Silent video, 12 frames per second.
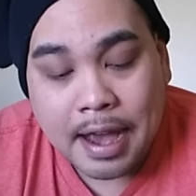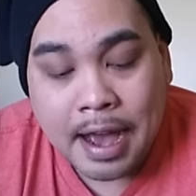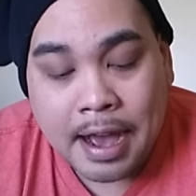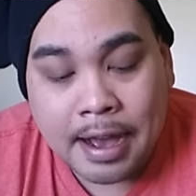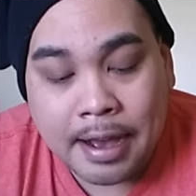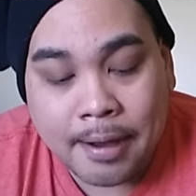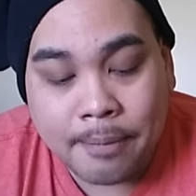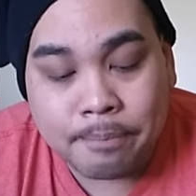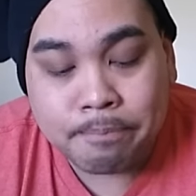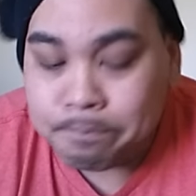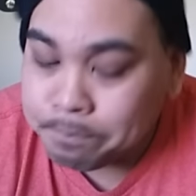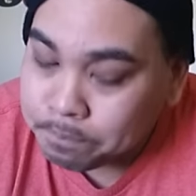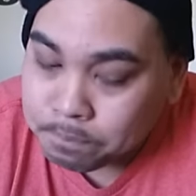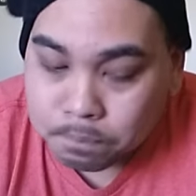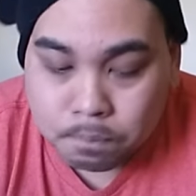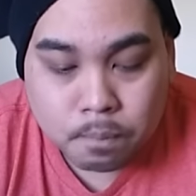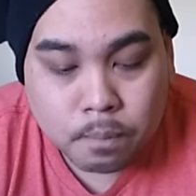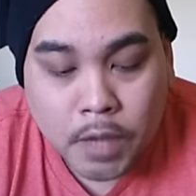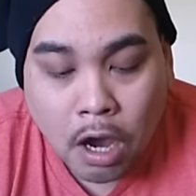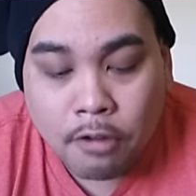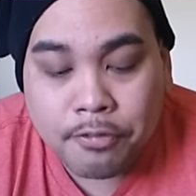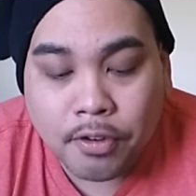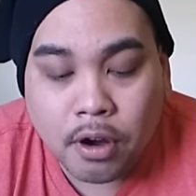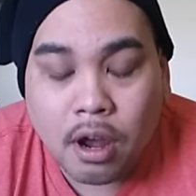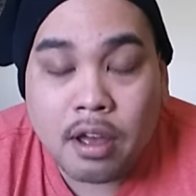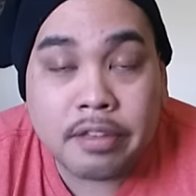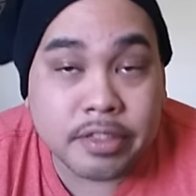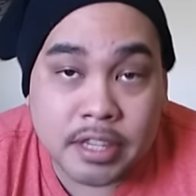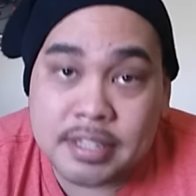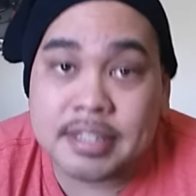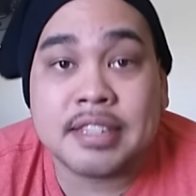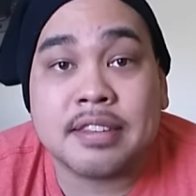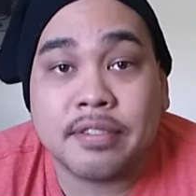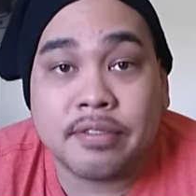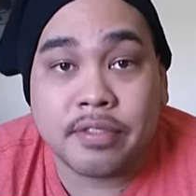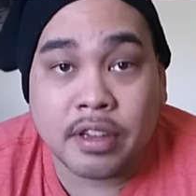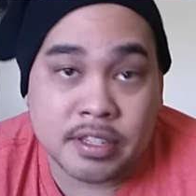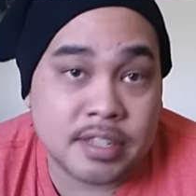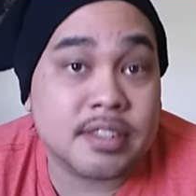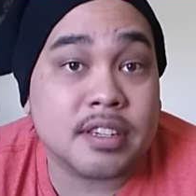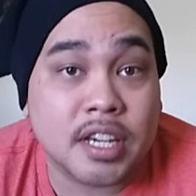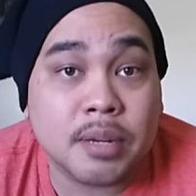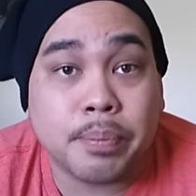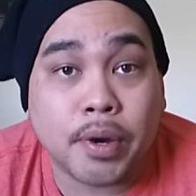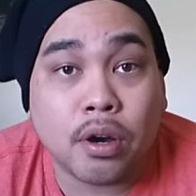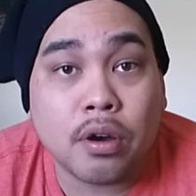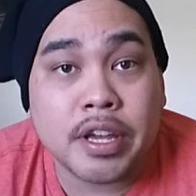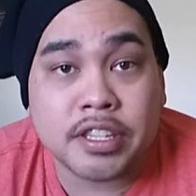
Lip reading: Overall, this is a good bowl.